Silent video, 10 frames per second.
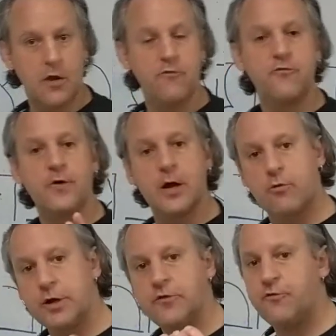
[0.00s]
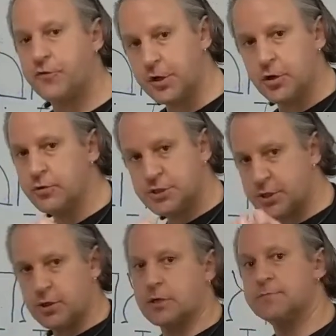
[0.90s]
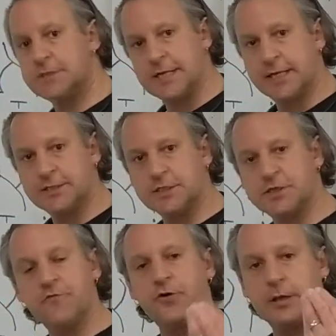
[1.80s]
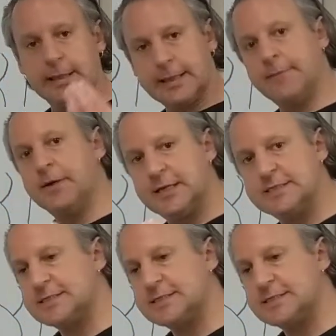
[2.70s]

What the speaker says: And very few circumstances, in a very limited